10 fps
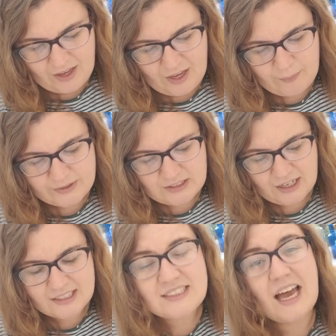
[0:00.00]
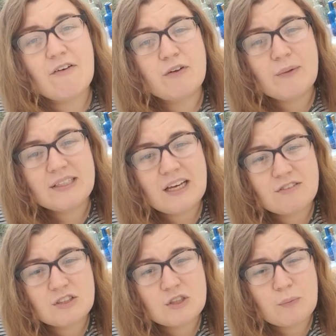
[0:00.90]
It was nice every week to
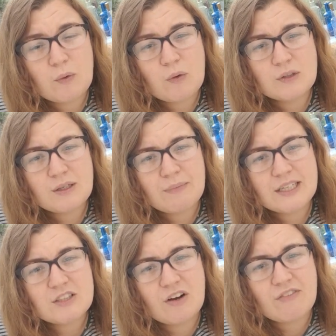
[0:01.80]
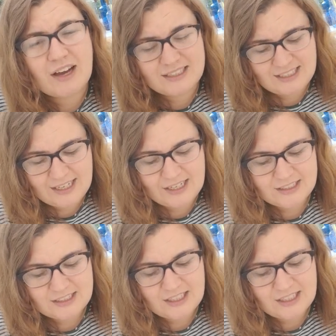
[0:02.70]
have such a broad mixture of ideas,